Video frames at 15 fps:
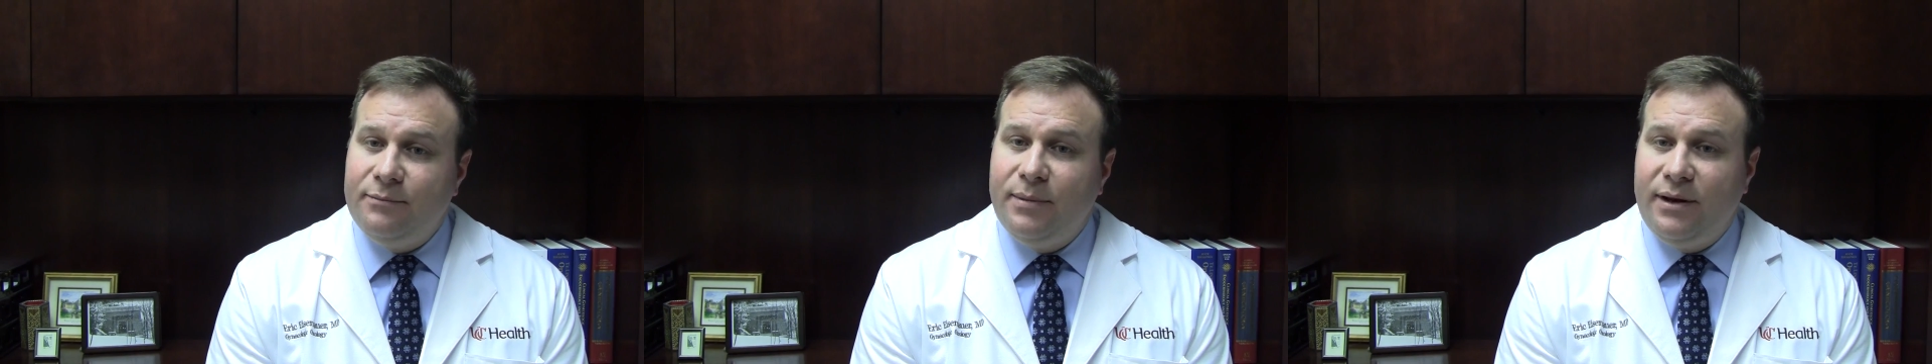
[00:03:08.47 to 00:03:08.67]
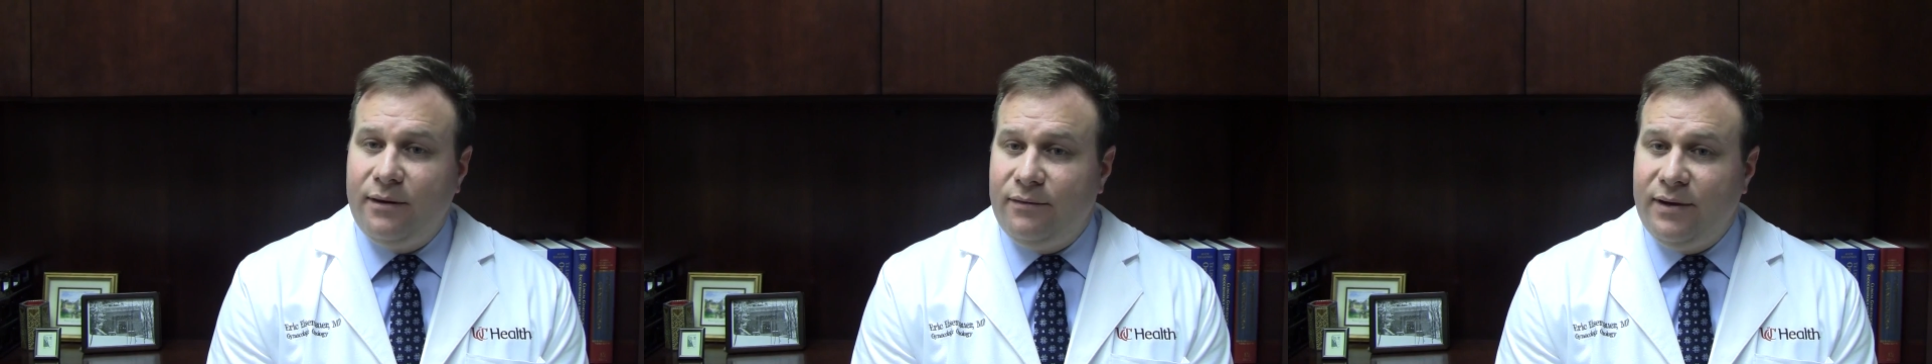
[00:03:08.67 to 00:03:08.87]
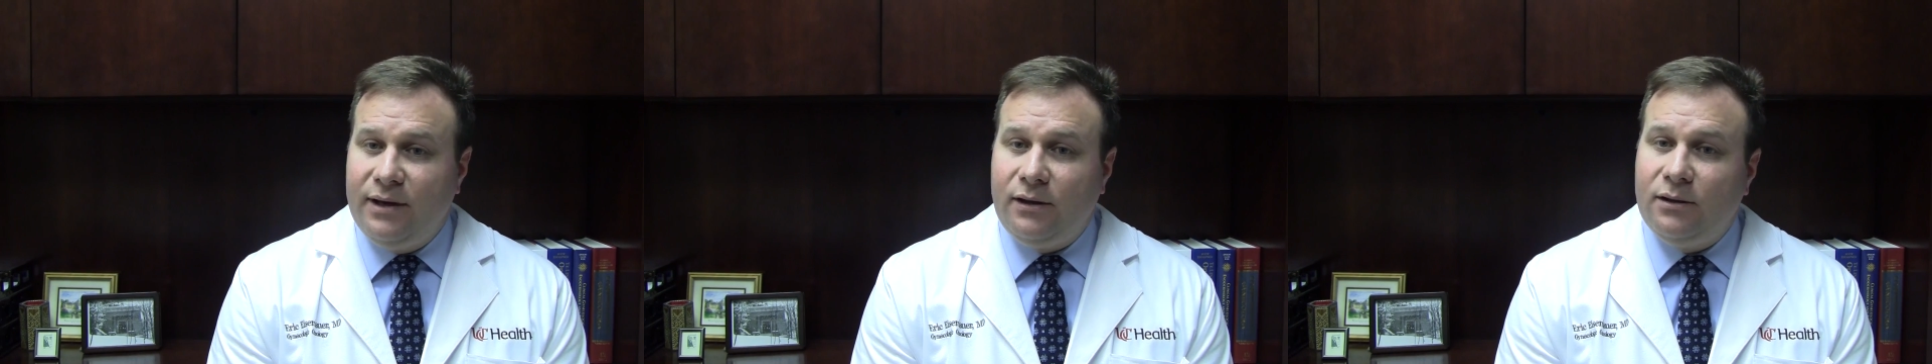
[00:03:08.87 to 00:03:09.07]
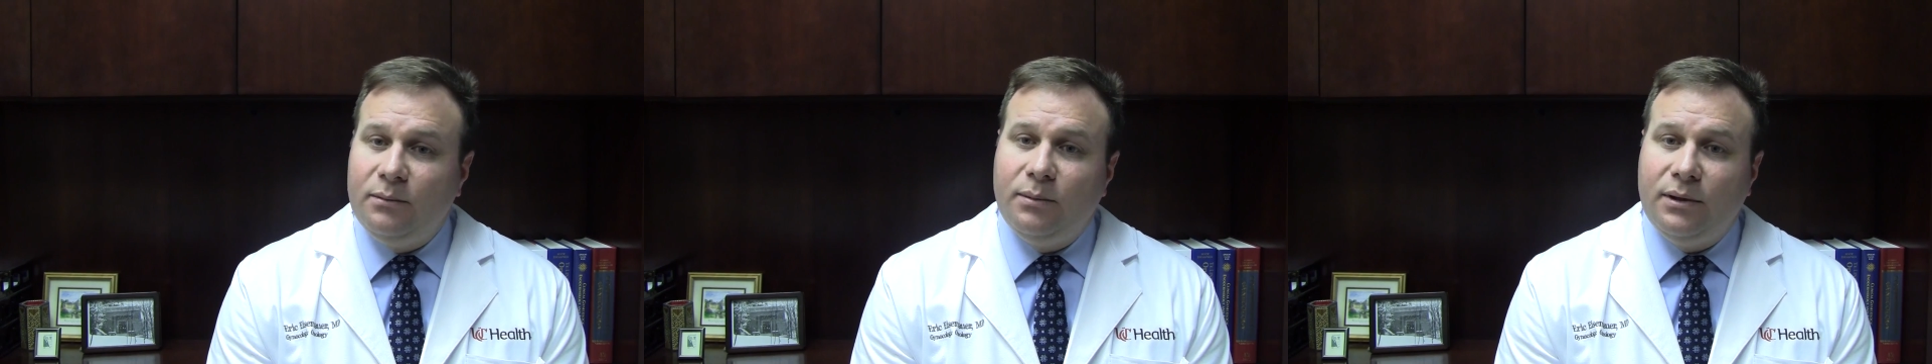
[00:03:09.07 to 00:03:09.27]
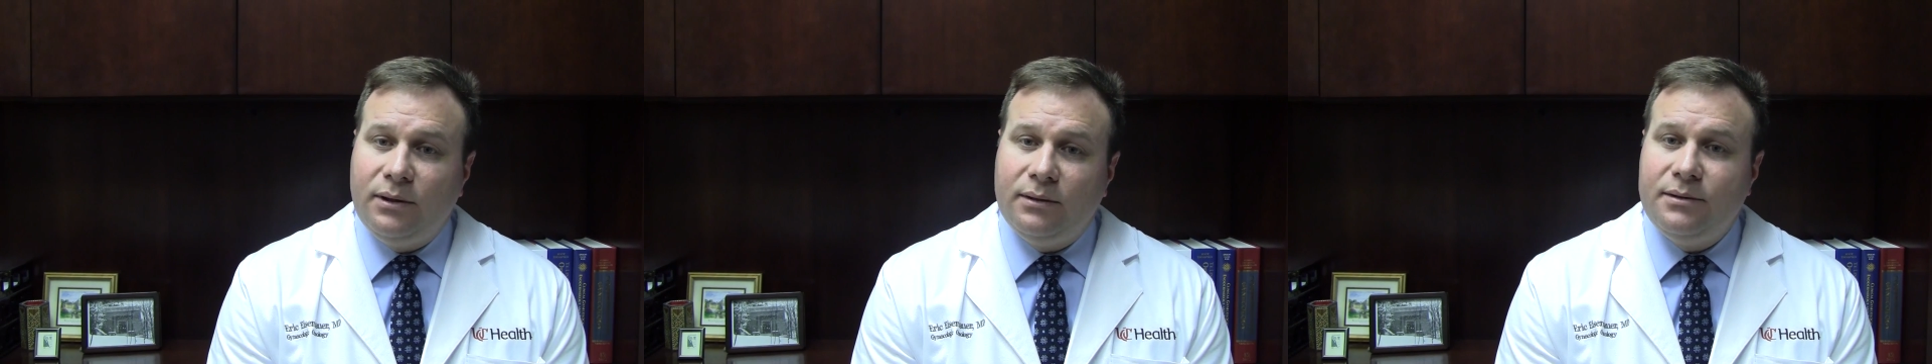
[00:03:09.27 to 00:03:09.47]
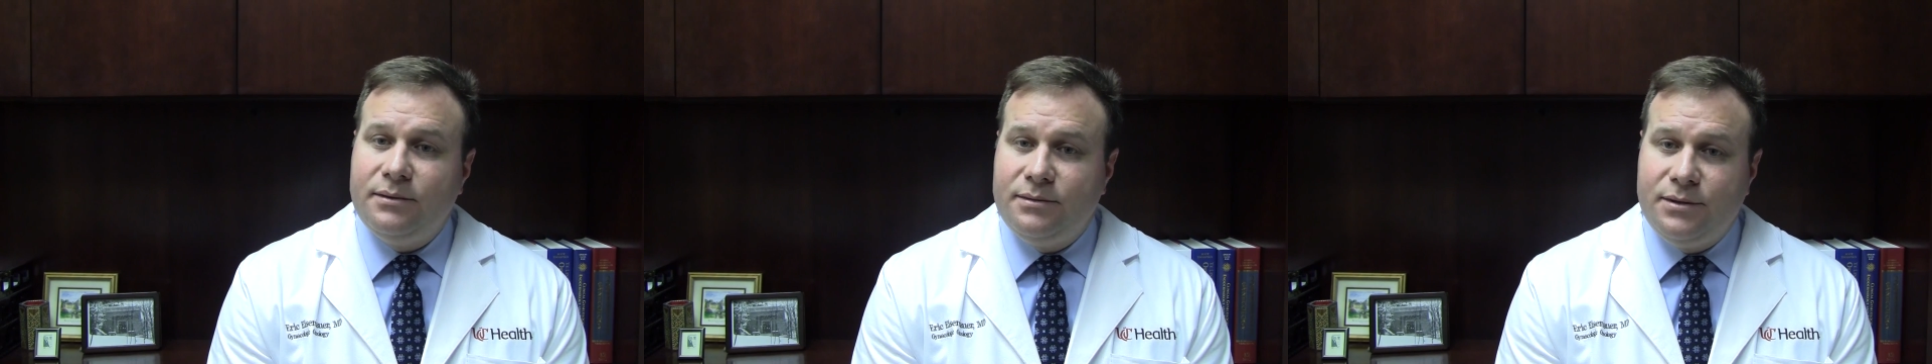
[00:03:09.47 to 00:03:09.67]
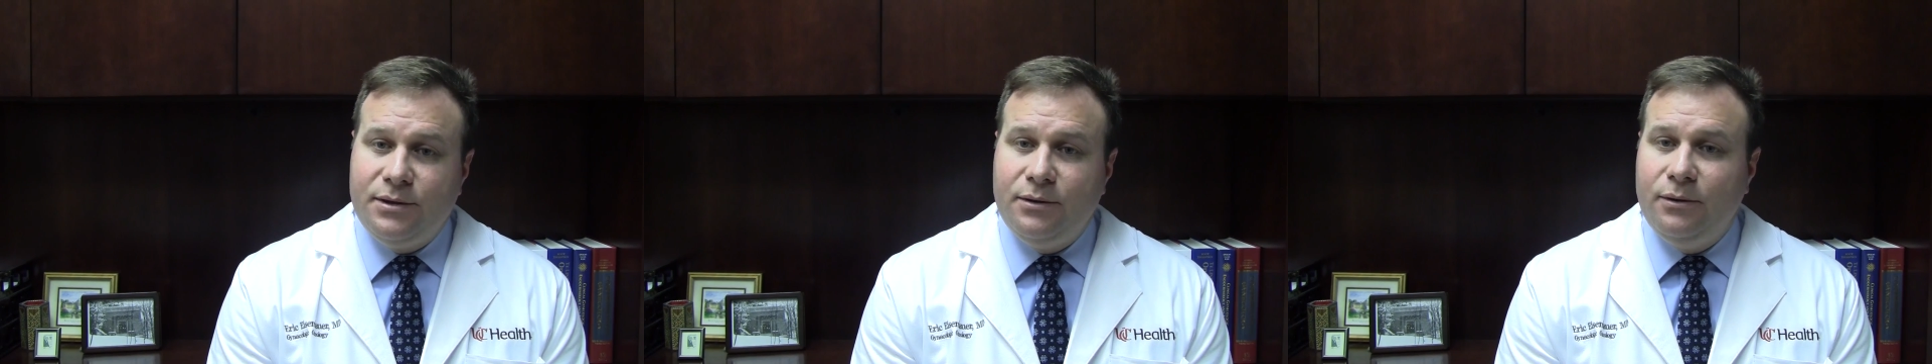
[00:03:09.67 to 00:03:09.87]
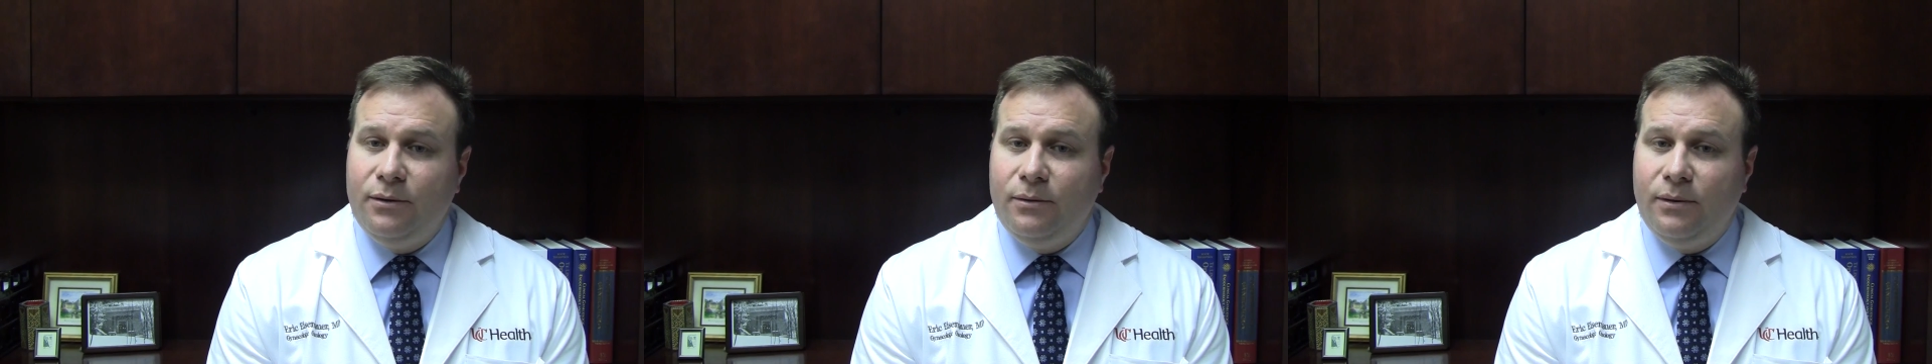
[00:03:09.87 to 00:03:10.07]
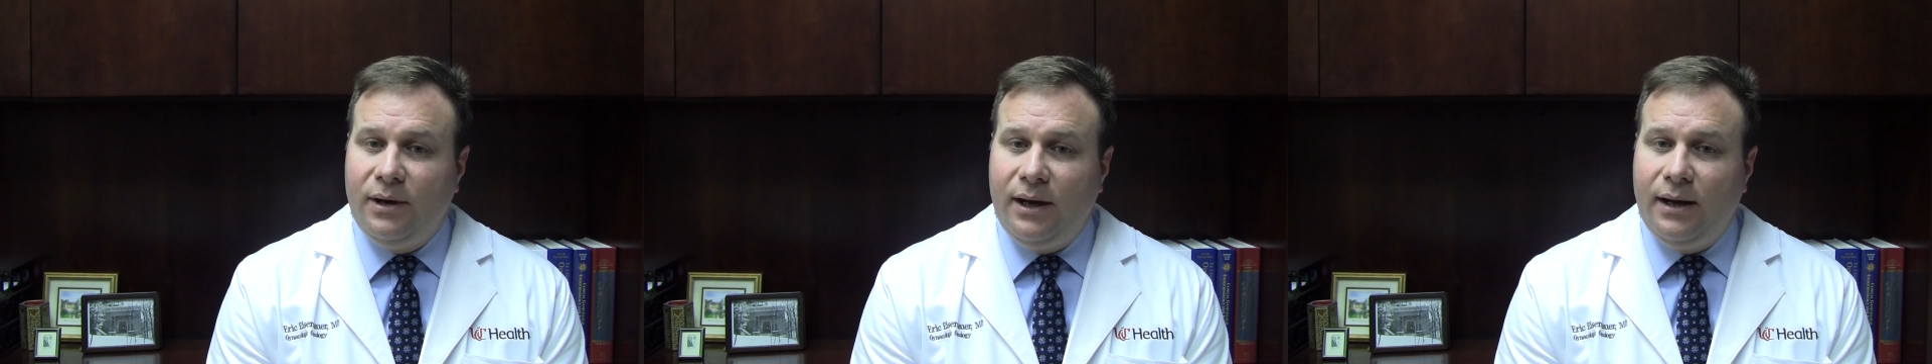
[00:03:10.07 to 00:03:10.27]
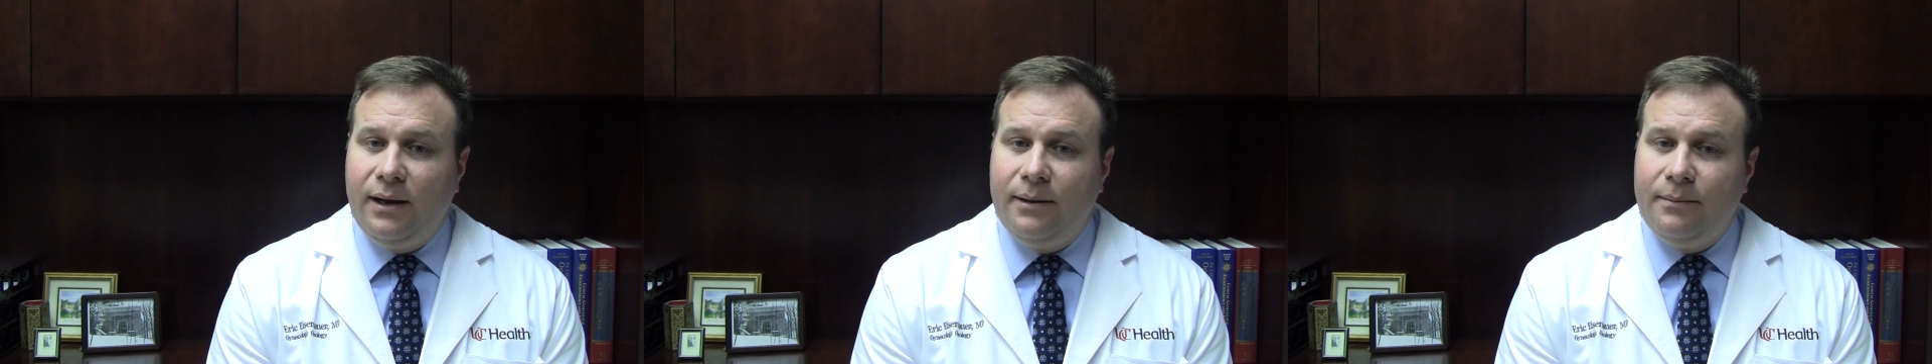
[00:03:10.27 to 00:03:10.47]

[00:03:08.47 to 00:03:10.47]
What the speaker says: have been available to